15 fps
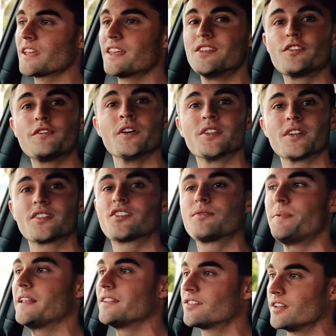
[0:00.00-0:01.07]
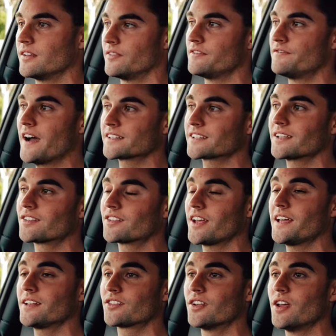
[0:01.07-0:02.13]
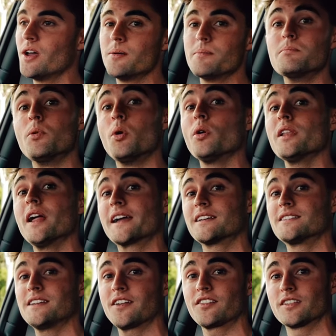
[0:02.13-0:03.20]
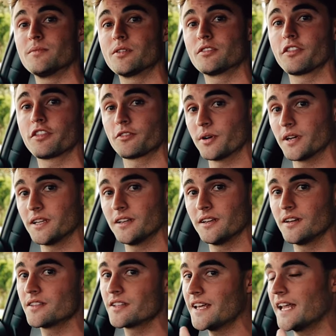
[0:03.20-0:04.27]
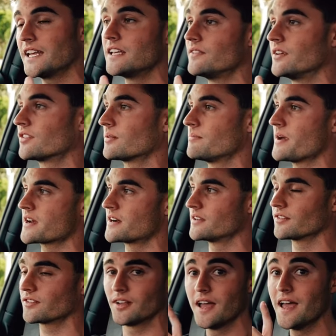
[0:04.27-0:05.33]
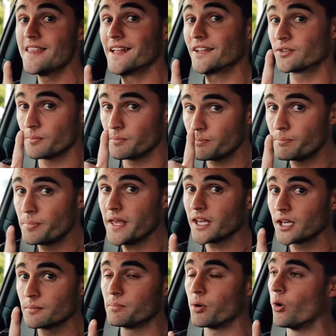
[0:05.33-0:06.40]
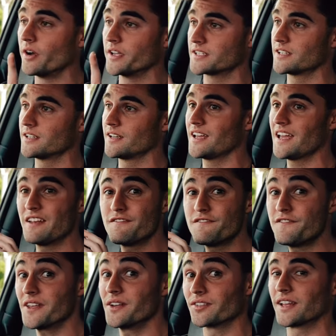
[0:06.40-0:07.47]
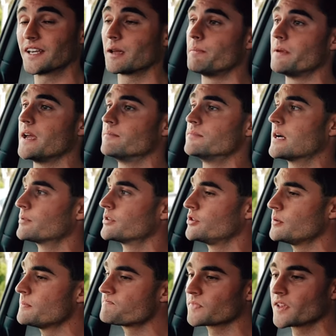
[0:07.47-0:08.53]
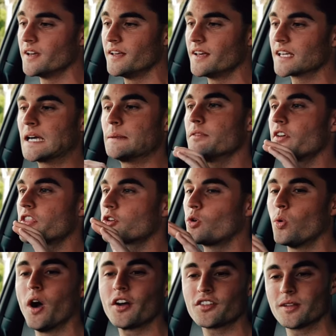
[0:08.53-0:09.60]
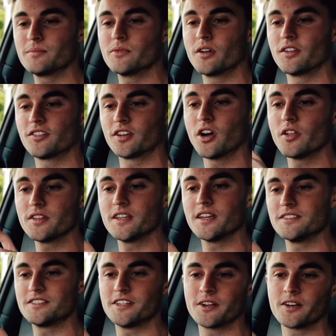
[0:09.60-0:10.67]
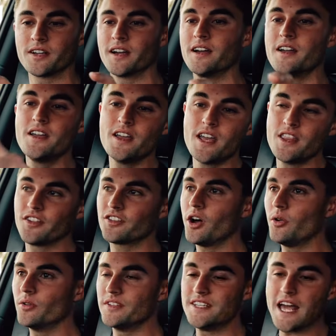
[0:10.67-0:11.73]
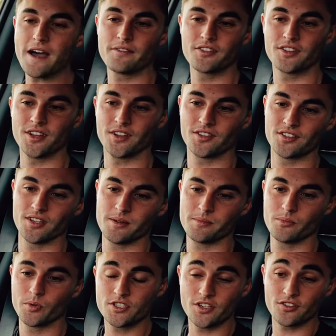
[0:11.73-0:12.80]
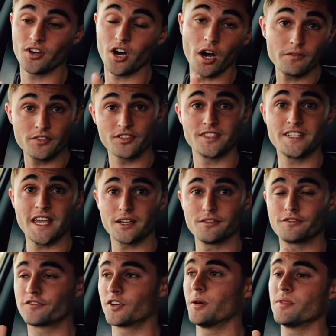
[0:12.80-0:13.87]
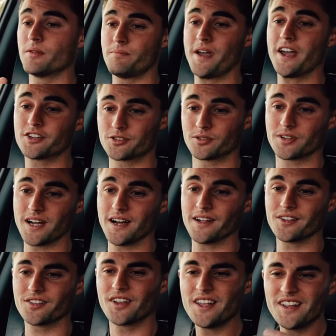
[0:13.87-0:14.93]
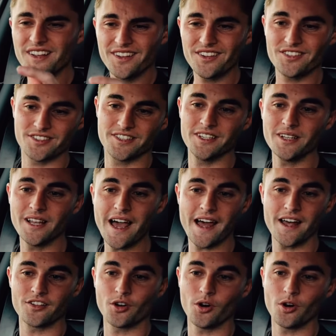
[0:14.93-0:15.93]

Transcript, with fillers: This feels expensive. In fact, I'd say it's more like a Tesla Model 3 than any of its competitors. That's a big point. It feels like a BMW. A couple of other quirks I'm noticing on the interior. This whole nav system, which is obviously taken from the petrol cars, still has